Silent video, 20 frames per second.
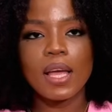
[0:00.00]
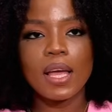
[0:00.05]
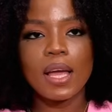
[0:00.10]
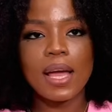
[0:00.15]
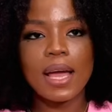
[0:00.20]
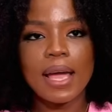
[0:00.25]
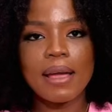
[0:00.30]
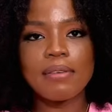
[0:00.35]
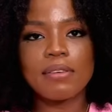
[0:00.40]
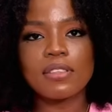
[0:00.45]

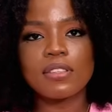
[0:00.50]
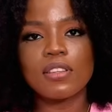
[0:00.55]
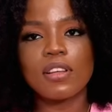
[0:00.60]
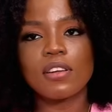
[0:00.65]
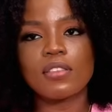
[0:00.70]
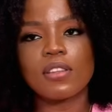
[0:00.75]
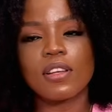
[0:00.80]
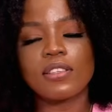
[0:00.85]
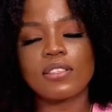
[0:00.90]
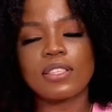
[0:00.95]
iris
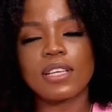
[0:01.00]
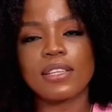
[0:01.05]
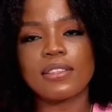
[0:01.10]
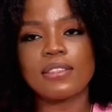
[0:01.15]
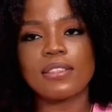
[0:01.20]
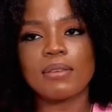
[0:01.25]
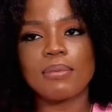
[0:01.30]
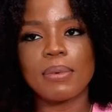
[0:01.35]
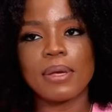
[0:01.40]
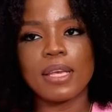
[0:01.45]
doctor said to
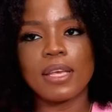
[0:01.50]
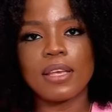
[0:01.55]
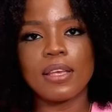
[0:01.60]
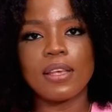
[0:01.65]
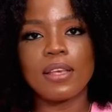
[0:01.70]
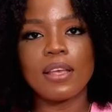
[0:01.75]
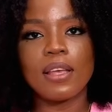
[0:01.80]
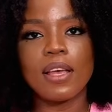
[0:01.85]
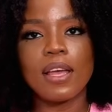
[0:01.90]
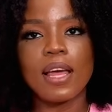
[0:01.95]
me,
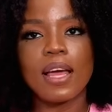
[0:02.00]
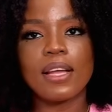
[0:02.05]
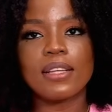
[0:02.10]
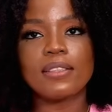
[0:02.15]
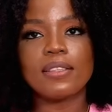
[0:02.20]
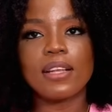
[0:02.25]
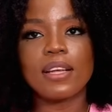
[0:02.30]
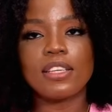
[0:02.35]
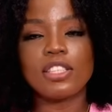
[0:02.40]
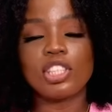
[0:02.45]

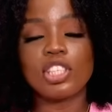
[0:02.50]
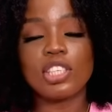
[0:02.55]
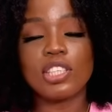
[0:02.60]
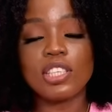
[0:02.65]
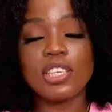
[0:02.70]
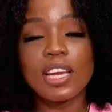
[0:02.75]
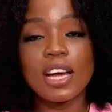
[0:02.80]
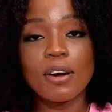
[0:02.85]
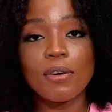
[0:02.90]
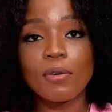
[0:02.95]
she did
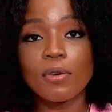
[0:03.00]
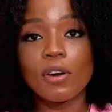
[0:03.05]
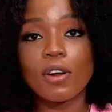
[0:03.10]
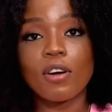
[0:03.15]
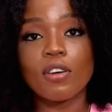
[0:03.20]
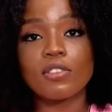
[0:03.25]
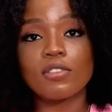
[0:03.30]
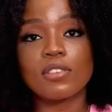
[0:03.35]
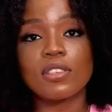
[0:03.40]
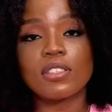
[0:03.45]
her own
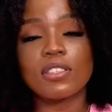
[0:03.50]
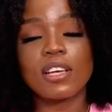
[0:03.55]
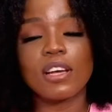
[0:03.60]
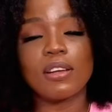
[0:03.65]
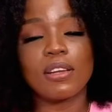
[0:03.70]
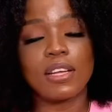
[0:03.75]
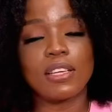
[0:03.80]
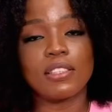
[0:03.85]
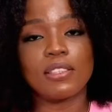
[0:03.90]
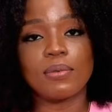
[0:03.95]
ultrasound,
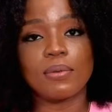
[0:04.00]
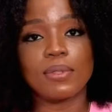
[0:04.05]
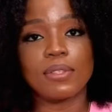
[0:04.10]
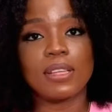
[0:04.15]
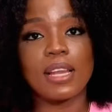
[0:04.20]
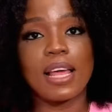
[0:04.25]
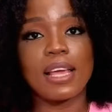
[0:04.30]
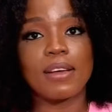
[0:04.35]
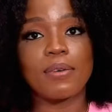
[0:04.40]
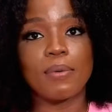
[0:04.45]
and she was
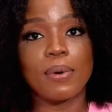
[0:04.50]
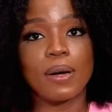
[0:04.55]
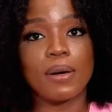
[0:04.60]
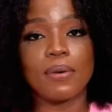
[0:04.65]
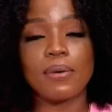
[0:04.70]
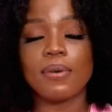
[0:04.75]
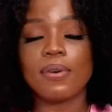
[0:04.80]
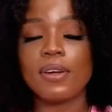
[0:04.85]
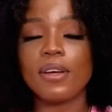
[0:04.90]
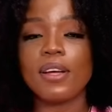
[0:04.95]
like, well,
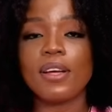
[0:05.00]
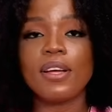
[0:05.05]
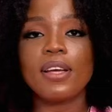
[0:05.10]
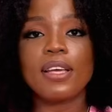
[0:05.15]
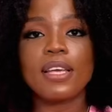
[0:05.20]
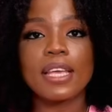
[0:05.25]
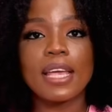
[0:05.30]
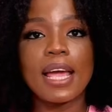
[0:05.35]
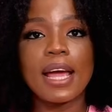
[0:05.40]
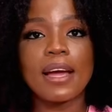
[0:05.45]

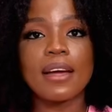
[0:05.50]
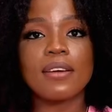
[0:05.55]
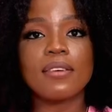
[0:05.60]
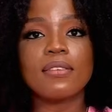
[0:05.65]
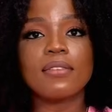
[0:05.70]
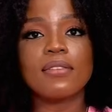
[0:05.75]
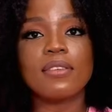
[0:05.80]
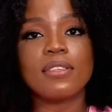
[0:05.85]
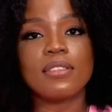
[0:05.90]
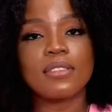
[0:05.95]
yeah,
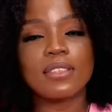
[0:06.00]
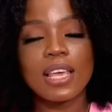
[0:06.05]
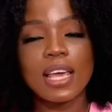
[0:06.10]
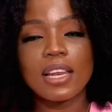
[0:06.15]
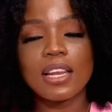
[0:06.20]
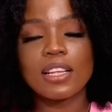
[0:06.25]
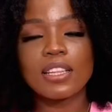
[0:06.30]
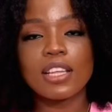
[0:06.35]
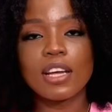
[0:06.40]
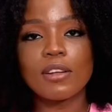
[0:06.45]
it's
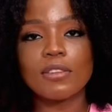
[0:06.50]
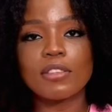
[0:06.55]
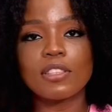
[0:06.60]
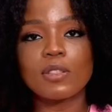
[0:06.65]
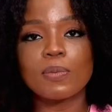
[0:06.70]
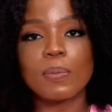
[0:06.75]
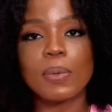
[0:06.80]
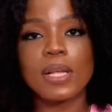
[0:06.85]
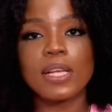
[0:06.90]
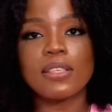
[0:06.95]
skeletal
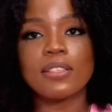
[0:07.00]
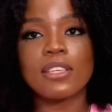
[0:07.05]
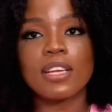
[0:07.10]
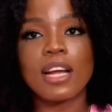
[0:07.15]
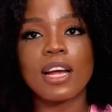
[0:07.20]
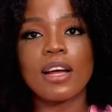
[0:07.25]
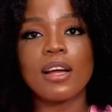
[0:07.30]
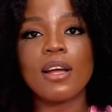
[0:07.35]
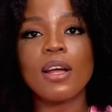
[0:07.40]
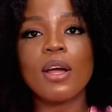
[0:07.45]
dysplasia,
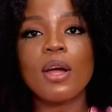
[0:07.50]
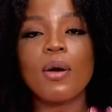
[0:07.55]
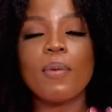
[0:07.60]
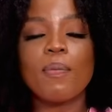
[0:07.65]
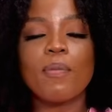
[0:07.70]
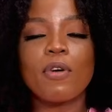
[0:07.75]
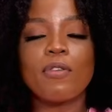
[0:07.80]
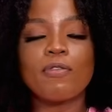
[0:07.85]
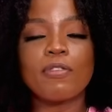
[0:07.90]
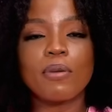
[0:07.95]

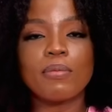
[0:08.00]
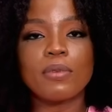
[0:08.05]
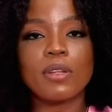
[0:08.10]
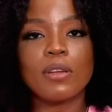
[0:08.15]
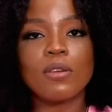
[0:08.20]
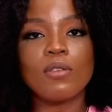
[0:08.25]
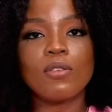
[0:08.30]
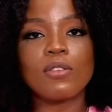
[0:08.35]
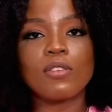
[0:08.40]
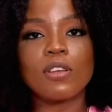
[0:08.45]
but from the
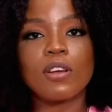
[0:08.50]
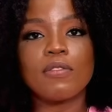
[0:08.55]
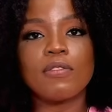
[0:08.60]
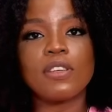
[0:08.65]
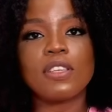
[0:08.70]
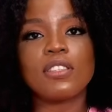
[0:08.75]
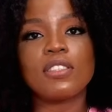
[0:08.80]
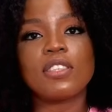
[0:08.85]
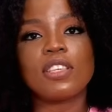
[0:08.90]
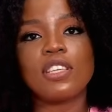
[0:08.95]
looks of
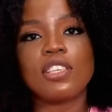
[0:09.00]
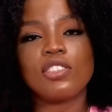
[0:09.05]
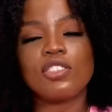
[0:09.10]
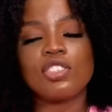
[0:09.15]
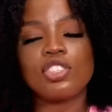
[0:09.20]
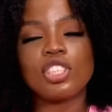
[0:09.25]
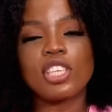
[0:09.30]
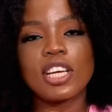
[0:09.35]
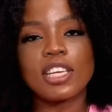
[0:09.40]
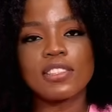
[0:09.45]
it, his
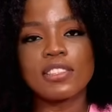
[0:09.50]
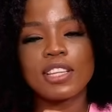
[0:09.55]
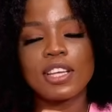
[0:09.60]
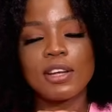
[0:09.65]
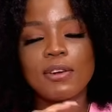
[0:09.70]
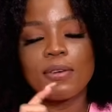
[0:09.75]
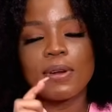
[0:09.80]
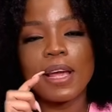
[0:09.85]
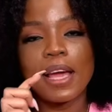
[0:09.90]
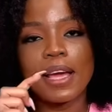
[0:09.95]
chest
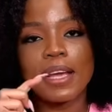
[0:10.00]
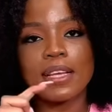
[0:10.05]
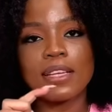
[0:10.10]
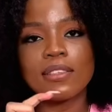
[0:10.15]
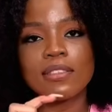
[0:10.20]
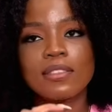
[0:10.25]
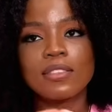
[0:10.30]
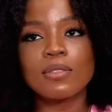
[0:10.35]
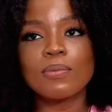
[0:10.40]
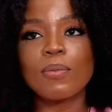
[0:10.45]
area is
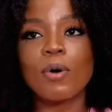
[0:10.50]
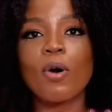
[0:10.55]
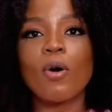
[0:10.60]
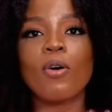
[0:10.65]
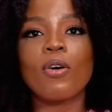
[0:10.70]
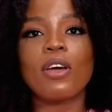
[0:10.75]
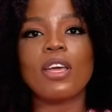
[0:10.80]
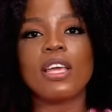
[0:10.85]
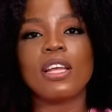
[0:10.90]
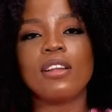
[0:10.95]

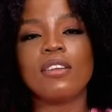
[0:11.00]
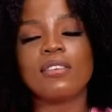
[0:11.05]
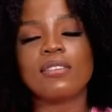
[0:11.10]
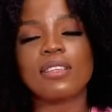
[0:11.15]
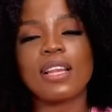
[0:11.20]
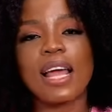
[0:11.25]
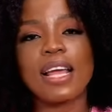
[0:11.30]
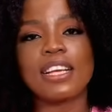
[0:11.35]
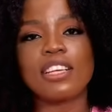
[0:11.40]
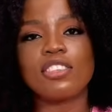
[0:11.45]
small. It looks
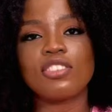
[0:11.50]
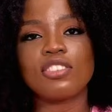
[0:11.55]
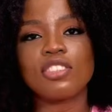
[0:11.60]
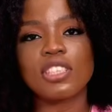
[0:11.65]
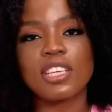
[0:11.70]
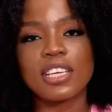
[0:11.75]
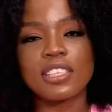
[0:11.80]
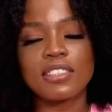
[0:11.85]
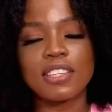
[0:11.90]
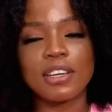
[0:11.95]
like his
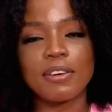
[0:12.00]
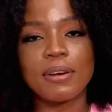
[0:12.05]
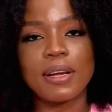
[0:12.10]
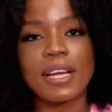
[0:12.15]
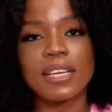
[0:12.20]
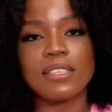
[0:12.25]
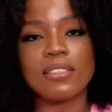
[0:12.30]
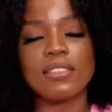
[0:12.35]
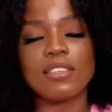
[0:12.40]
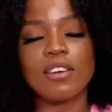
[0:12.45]
chest area
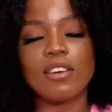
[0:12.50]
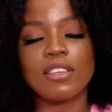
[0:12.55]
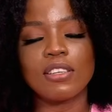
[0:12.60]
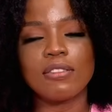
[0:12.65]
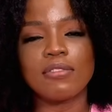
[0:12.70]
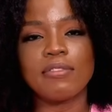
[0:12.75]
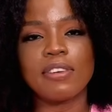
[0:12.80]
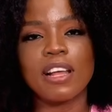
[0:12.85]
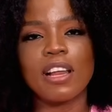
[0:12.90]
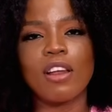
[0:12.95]
did not
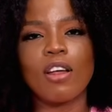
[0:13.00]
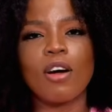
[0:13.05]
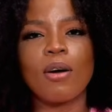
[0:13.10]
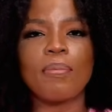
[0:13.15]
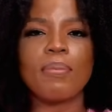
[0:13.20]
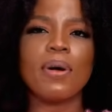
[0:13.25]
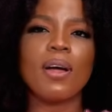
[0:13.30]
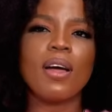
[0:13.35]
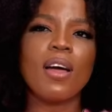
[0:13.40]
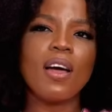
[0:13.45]
develop,
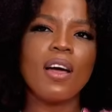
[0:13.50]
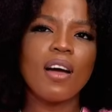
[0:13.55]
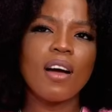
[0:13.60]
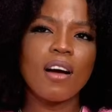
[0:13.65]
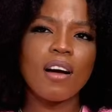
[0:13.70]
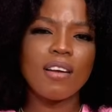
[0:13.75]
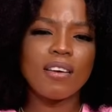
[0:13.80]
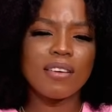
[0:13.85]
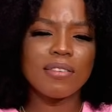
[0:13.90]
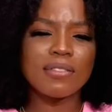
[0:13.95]

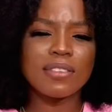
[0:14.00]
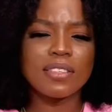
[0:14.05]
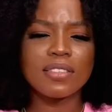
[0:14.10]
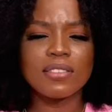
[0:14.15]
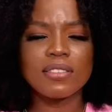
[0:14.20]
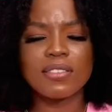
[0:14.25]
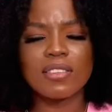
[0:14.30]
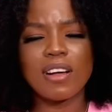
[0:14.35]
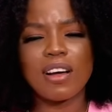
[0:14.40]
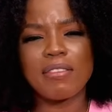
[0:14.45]
all of this
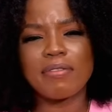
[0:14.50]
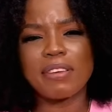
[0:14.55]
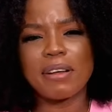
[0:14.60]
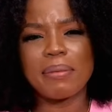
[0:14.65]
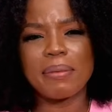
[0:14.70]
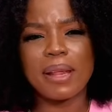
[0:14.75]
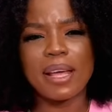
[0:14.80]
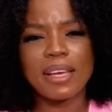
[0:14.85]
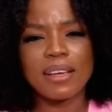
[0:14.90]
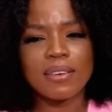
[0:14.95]
stuff. I'm
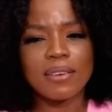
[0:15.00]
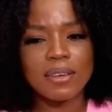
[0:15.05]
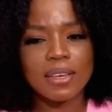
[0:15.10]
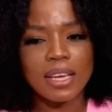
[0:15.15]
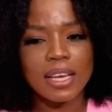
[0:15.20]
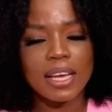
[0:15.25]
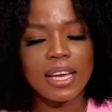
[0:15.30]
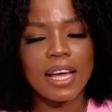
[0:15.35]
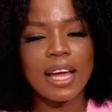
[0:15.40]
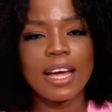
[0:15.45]
like,
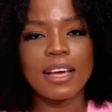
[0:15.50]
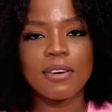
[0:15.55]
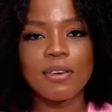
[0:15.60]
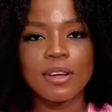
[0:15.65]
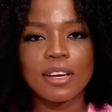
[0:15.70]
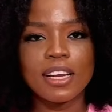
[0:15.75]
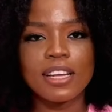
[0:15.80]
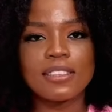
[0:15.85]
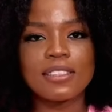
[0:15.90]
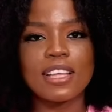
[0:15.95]
okay, I don't
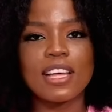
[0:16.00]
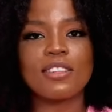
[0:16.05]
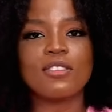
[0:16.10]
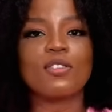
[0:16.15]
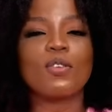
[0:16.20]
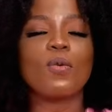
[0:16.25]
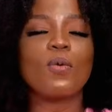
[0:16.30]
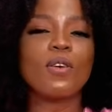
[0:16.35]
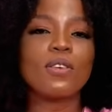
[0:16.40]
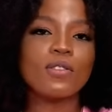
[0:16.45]
understand. So
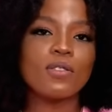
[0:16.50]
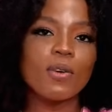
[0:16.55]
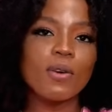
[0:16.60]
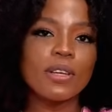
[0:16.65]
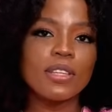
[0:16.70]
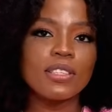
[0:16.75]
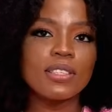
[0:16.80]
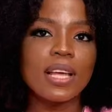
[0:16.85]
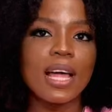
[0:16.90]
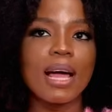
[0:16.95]
what's going
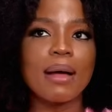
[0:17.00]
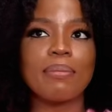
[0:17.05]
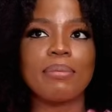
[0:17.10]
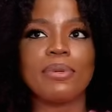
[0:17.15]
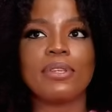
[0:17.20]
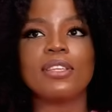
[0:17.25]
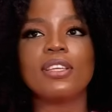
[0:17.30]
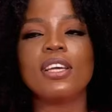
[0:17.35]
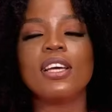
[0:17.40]
to happen?